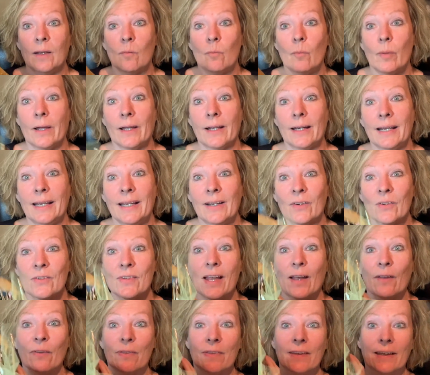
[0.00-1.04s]
but here's
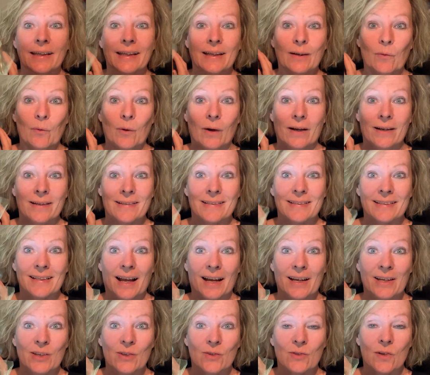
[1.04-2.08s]
how thick it was. I
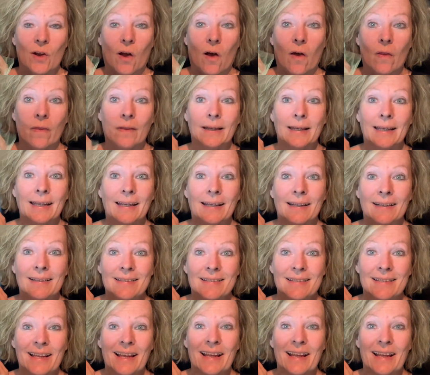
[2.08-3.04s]
used all the kits